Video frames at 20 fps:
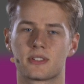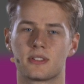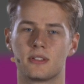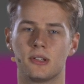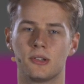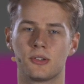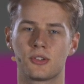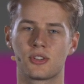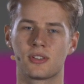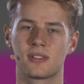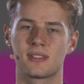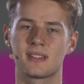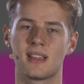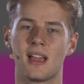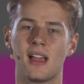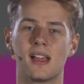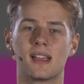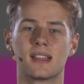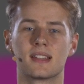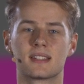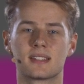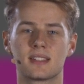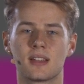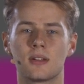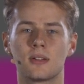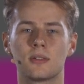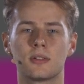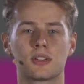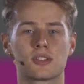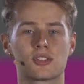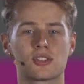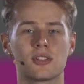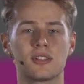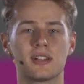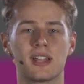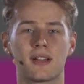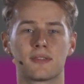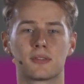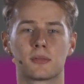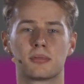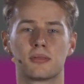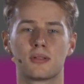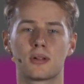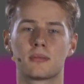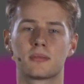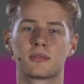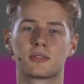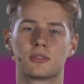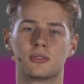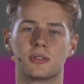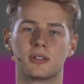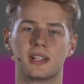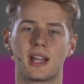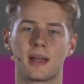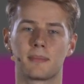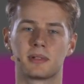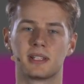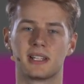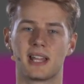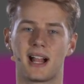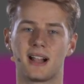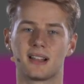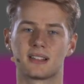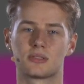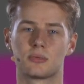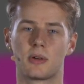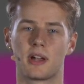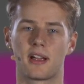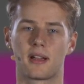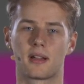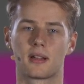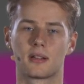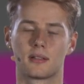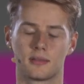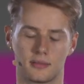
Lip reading: solutions, so you shouldn't have a problem to adapt it elsewhere.